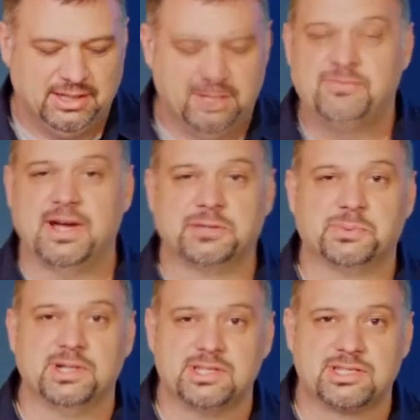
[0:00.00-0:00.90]
In fact,
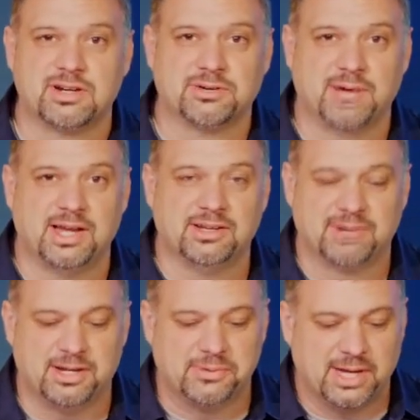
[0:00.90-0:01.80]
we're going to start writing
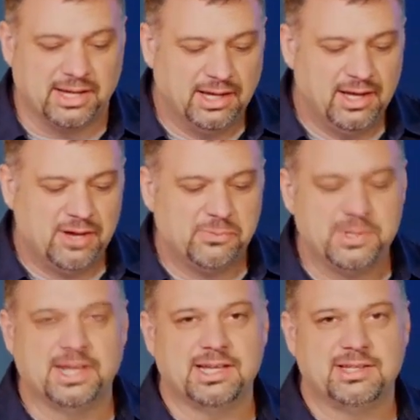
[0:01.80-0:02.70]
right away.
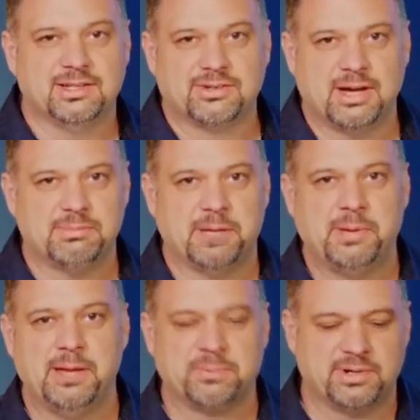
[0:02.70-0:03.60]
We'd like you to grab that
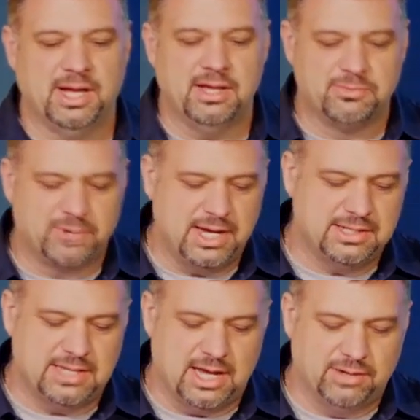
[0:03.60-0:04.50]
paper and
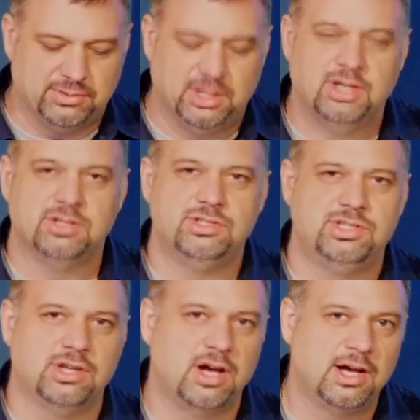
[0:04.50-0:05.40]
write down
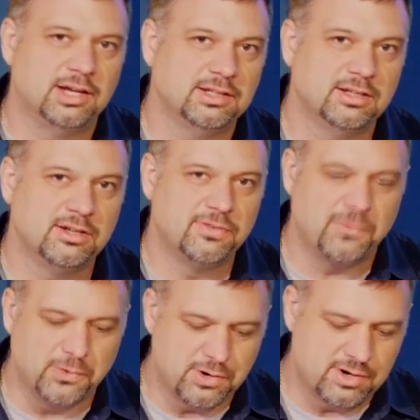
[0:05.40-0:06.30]
John
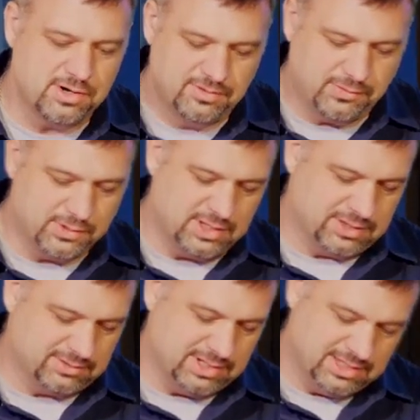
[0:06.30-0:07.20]

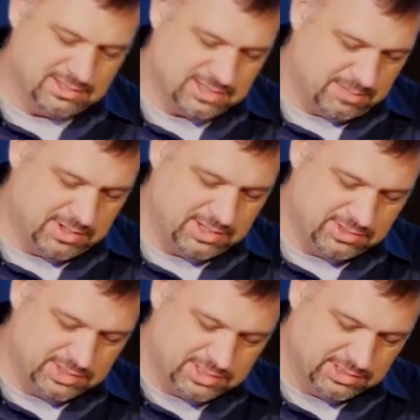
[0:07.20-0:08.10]
4:43. I'm going to
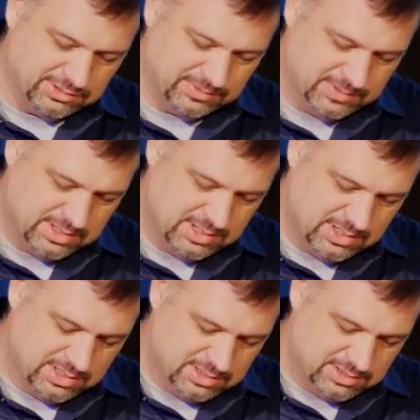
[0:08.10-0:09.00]
do it too.
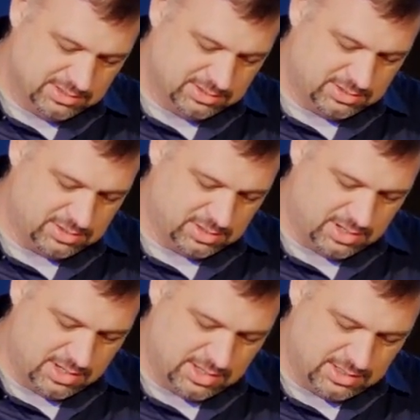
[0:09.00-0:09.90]

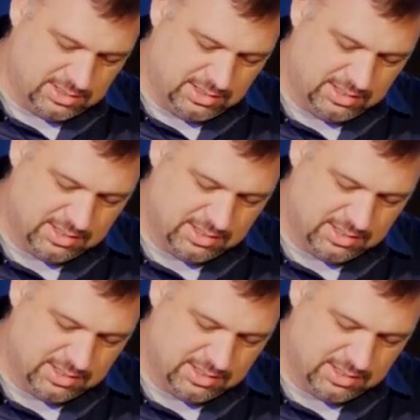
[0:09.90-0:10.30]
John